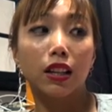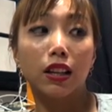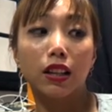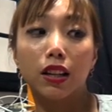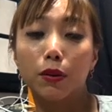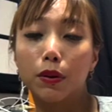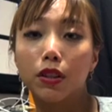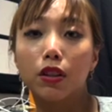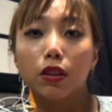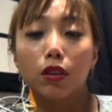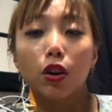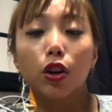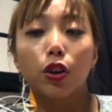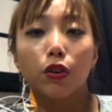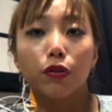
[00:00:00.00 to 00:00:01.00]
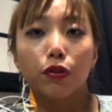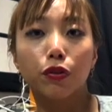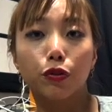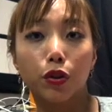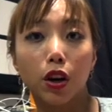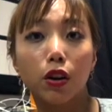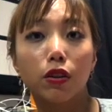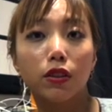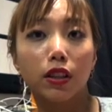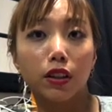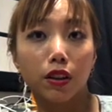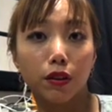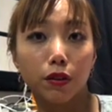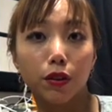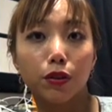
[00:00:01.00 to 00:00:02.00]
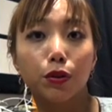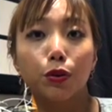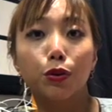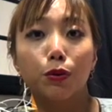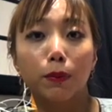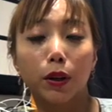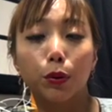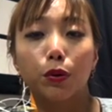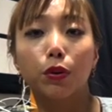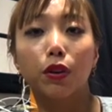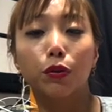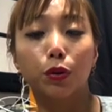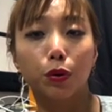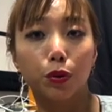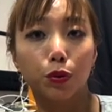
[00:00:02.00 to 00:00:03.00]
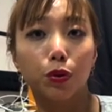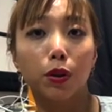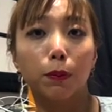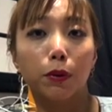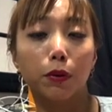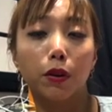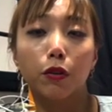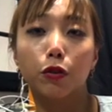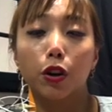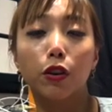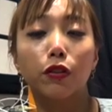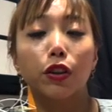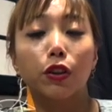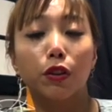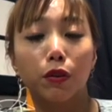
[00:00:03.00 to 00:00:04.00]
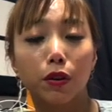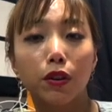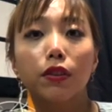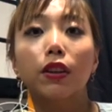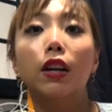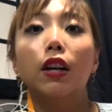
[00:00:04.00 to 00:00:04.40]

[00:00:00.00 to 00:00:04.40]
There was a lot of trials and errors, so you might also have to go through a period of trials and errors.